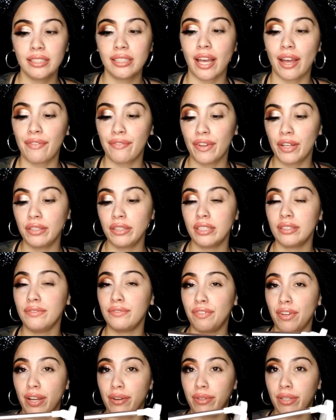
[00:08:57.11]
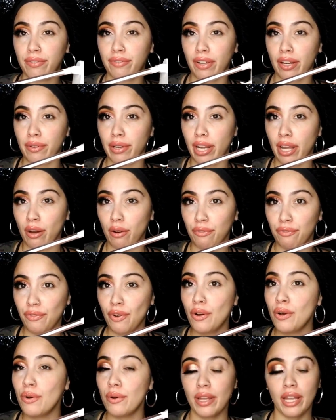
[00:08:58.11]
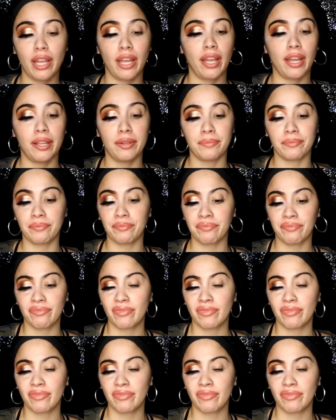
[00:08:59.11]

I found this very, very helpful and